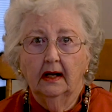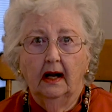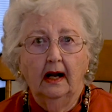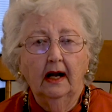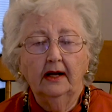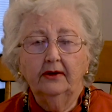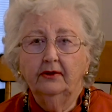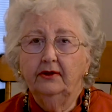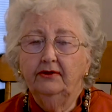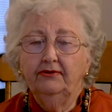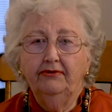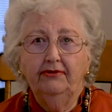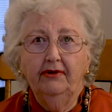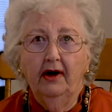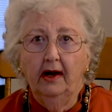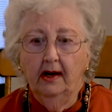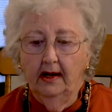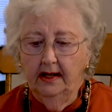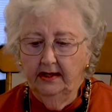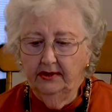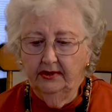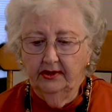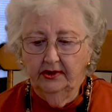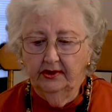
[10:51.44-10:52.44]
I could
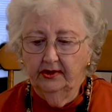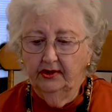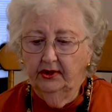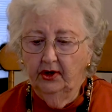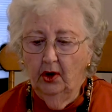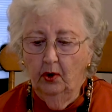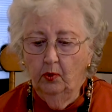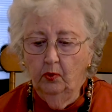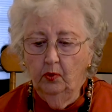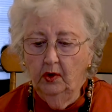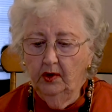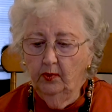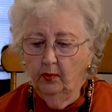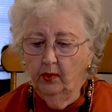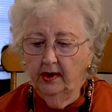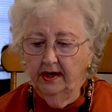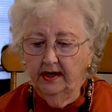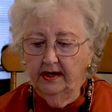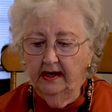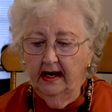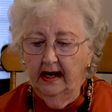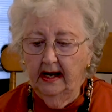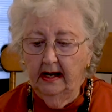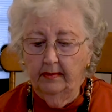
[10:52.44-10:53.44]
find no
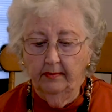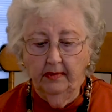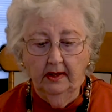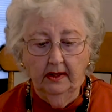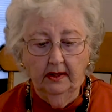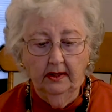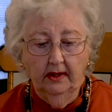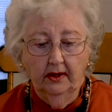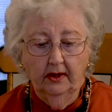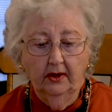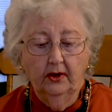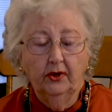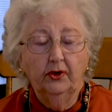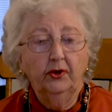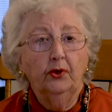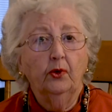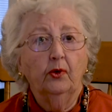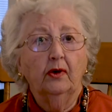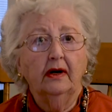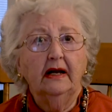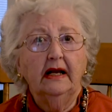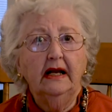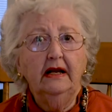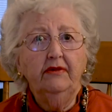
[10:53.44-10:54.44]
Woodward name,
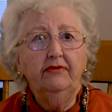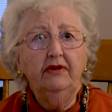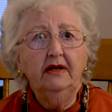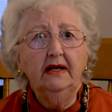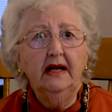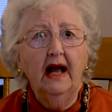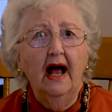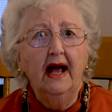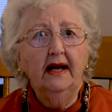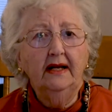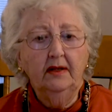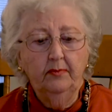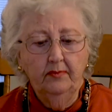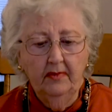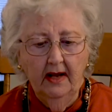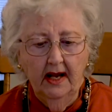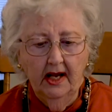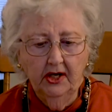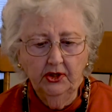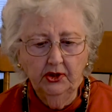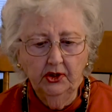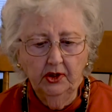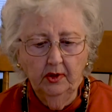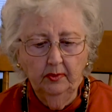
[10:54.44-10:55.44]
nor even an
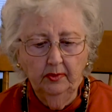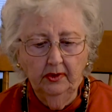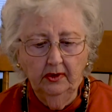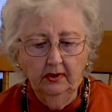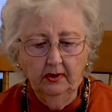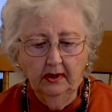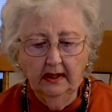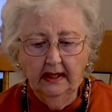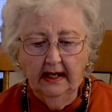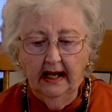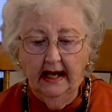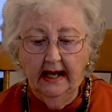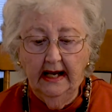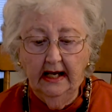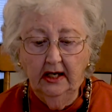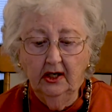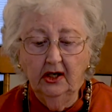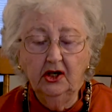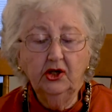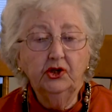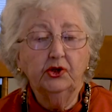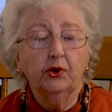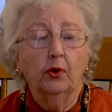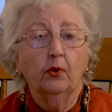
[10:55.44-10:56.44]
imaginable
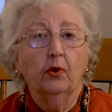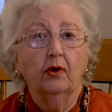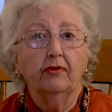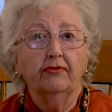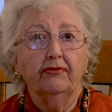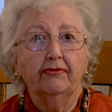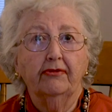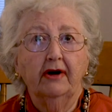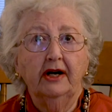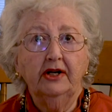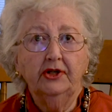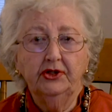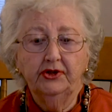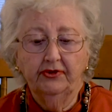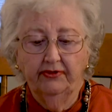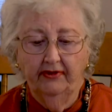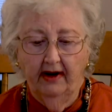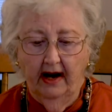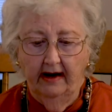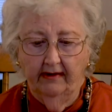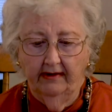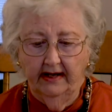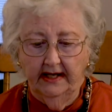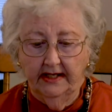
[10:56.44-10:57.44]
English or French
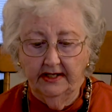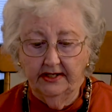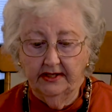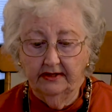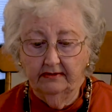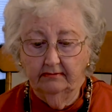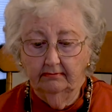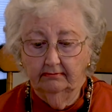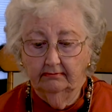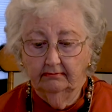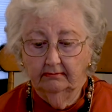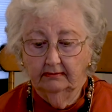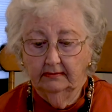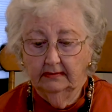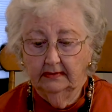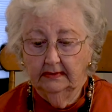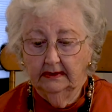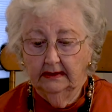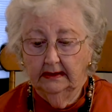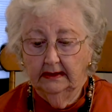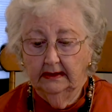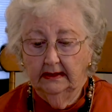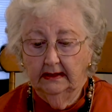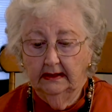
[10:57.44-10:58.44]
variant.
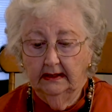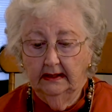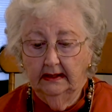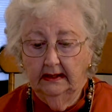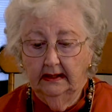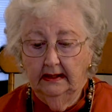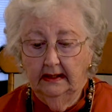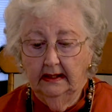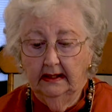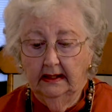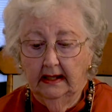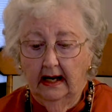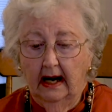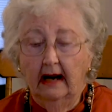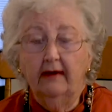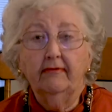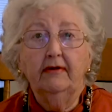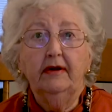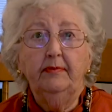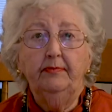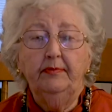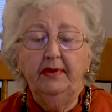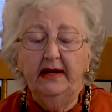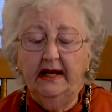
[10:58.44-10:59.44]
I
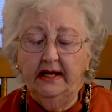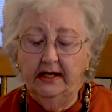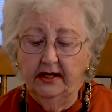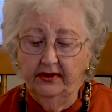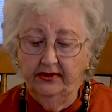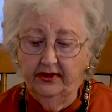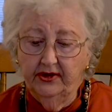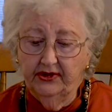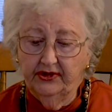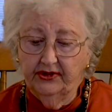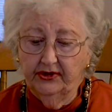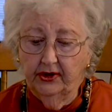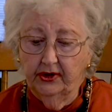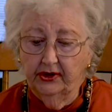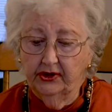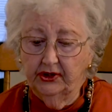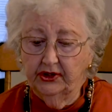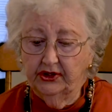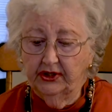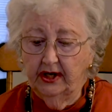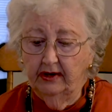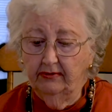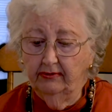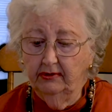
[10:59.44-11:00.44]
repeated the
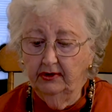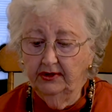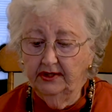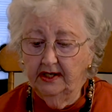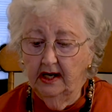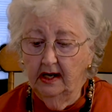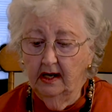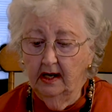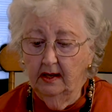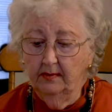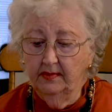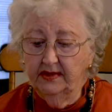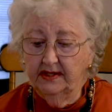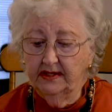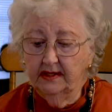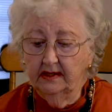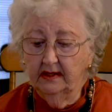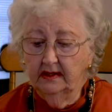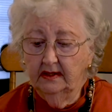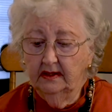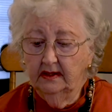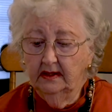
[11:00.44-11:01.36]
search several times,